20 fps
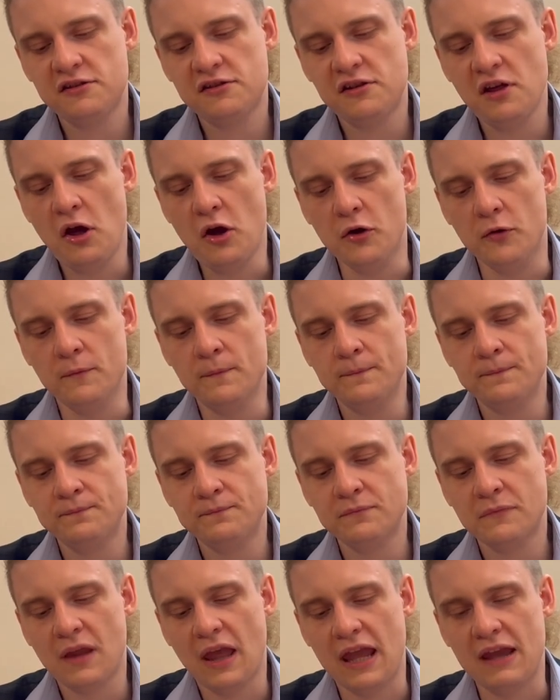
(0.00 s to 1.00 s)
So,
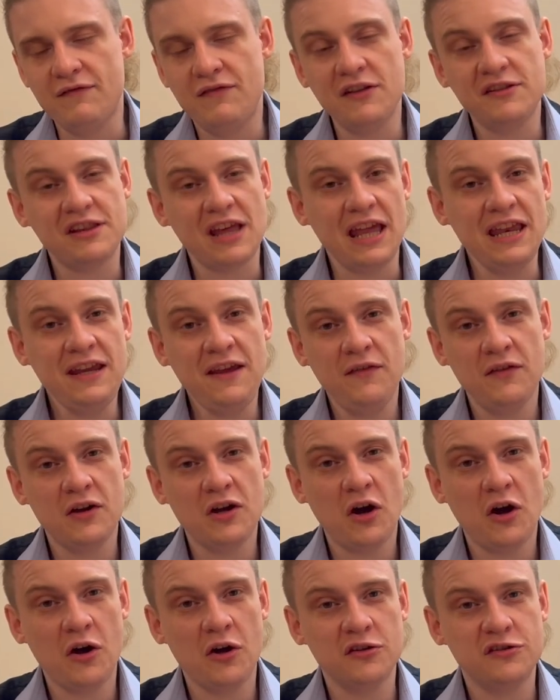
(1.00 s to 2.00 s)
if there's any
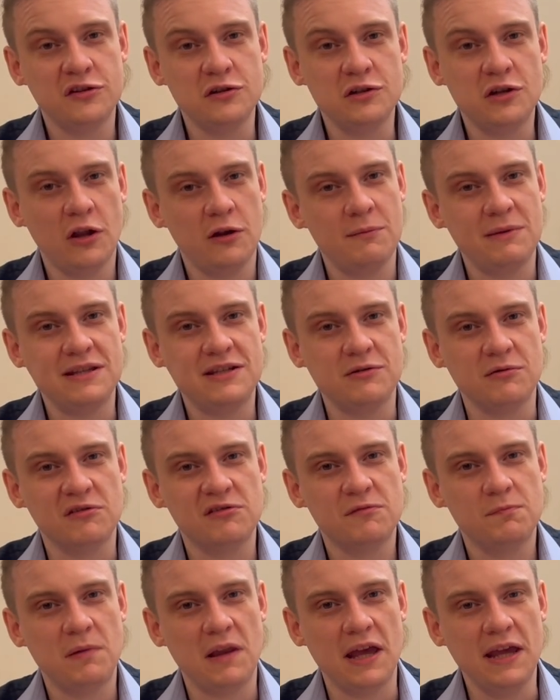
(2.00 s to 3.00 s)
other cards you'd like me to
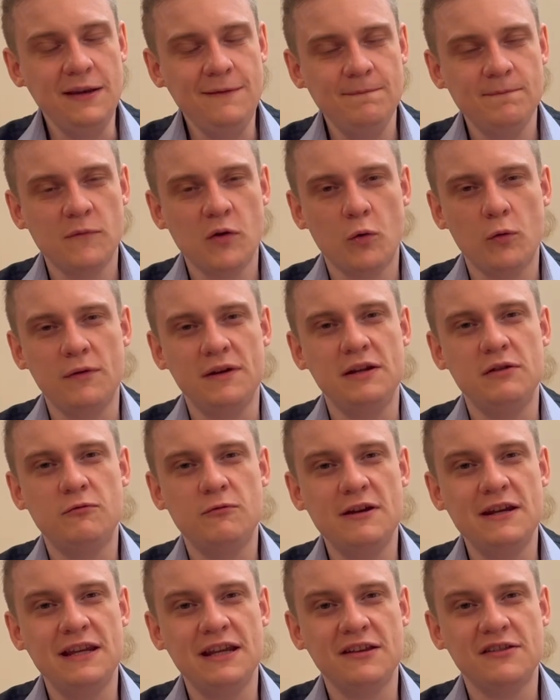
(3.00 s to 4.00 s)
explain, or
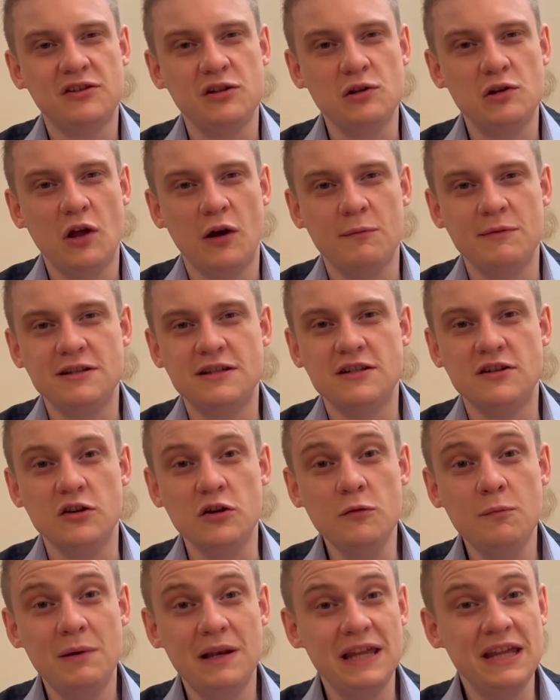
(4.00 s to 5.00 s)
any readings you'd like me to
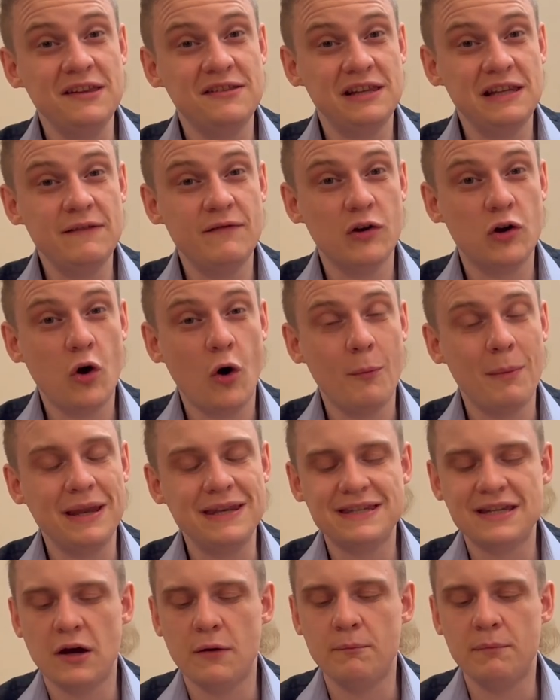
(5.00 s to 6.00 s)
do, please leave a
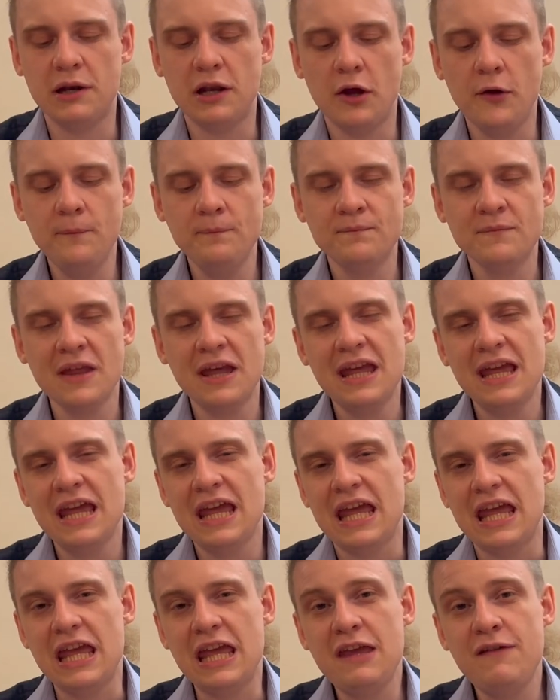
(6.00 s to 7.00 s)
comment down below.
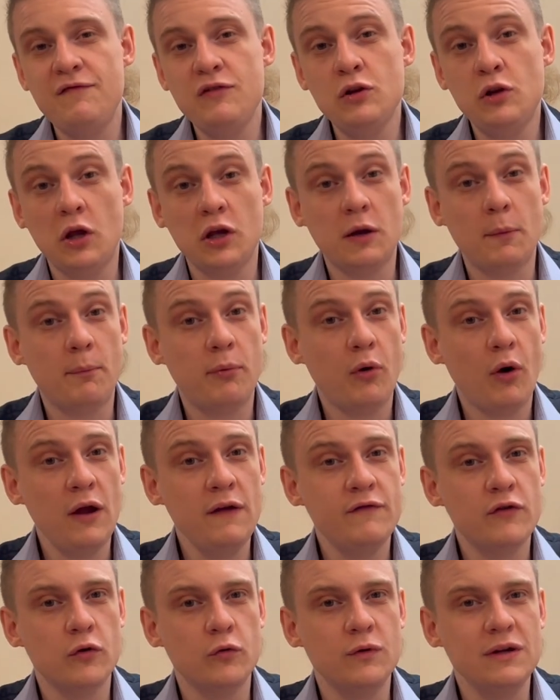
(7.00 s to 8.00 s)
If you'd like a
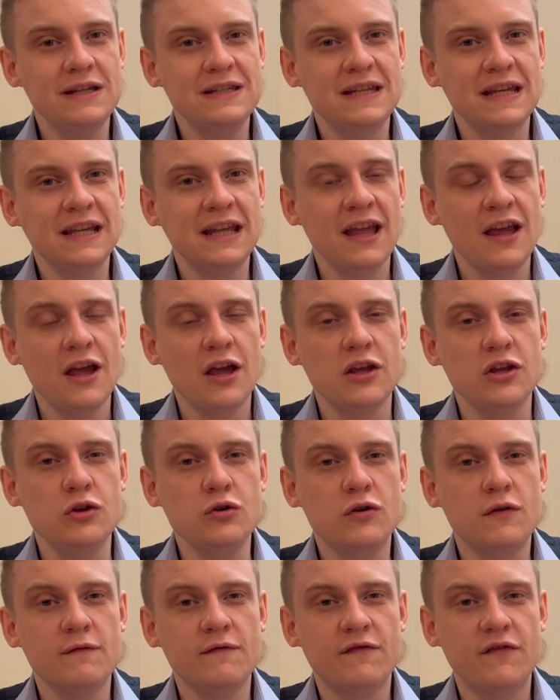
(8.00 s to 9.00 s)
private reading,
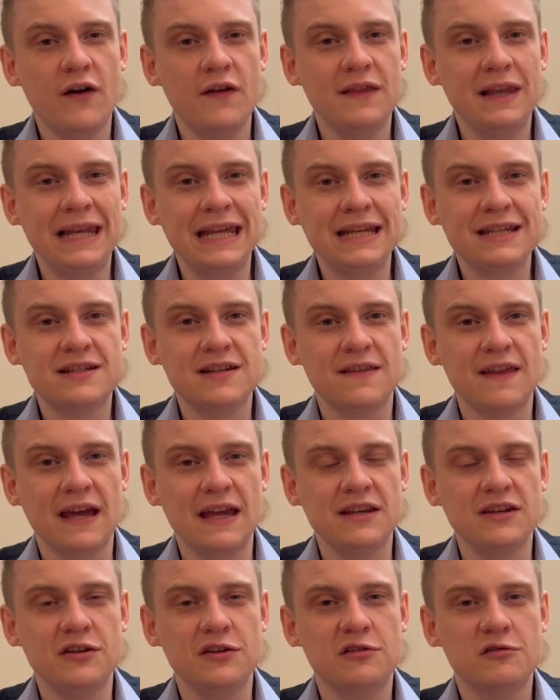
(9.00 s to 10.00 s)
you can find the link to
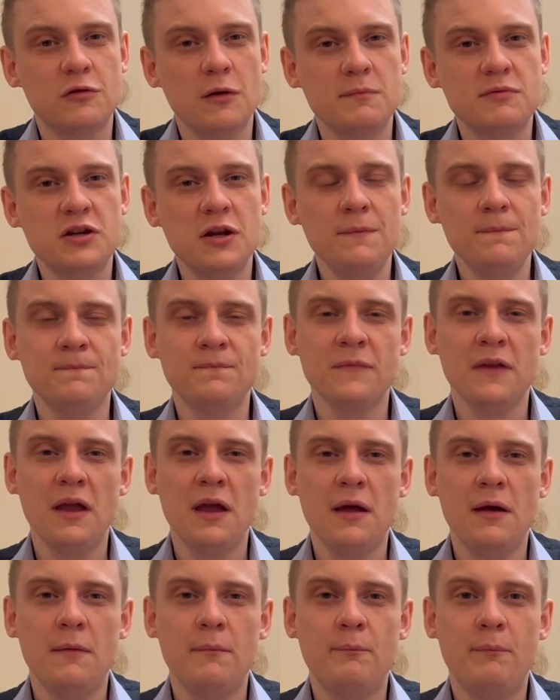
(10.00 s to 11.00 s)
that in the description.
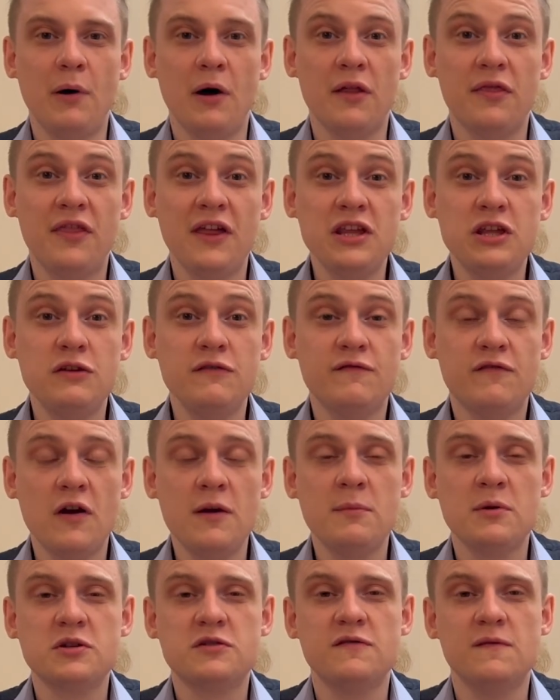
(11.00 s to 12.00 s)
But thank you
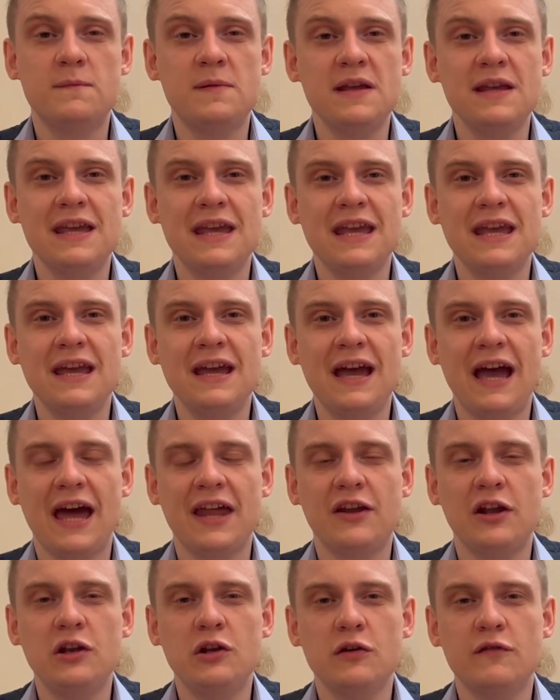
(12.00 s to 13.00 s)
very much for being here,
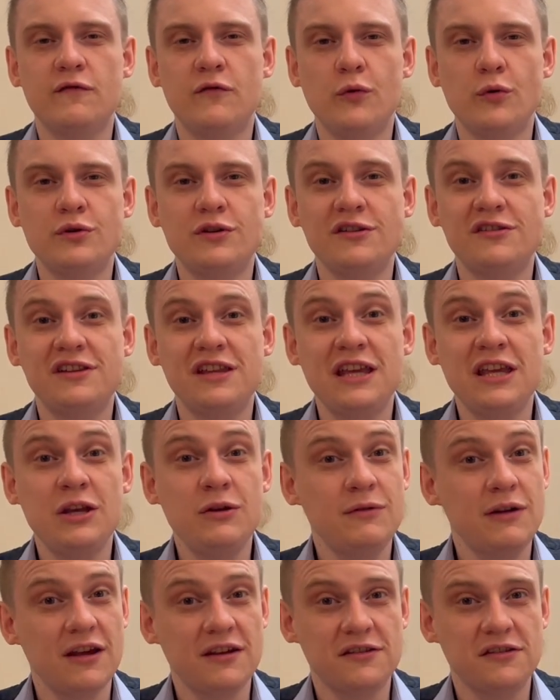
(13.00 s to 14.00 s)
and I look forward to
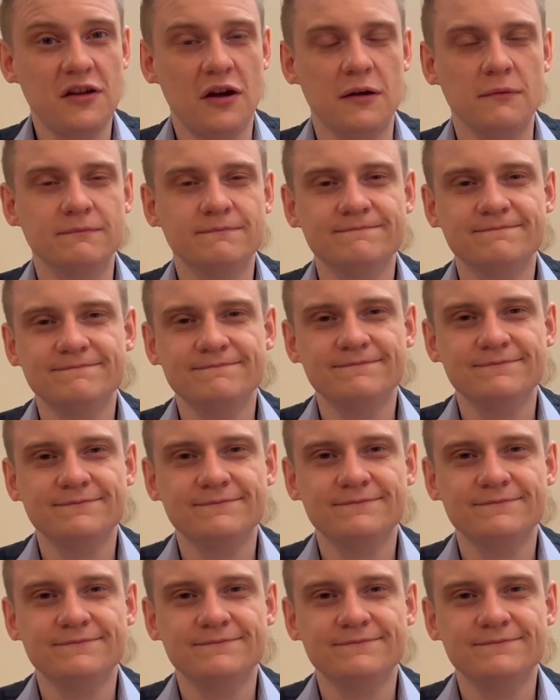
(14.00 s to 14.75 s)
seeing you next time.